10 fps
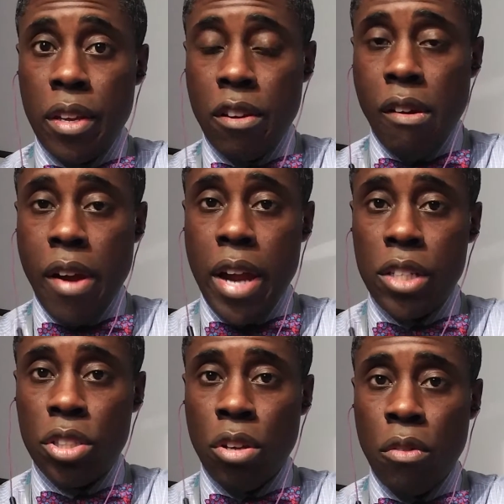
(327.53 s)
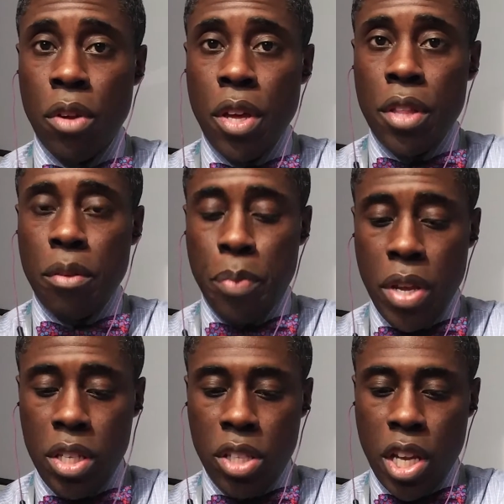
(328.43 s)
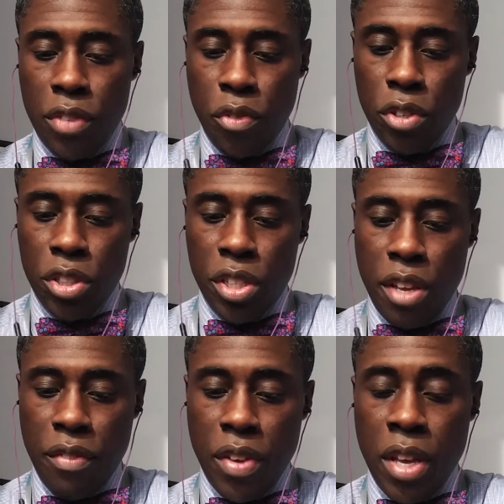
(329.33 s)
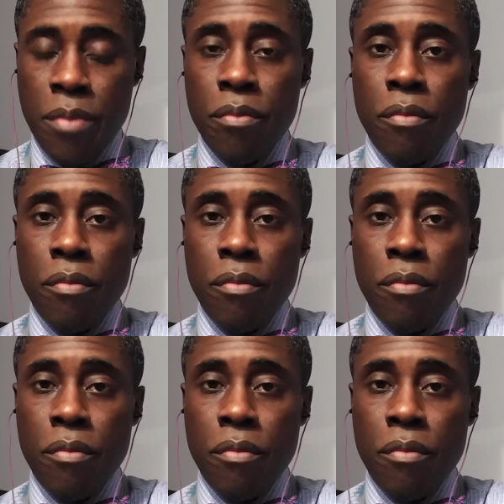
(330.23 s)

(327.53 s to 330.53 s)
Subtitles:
All right, so the P stands for your CV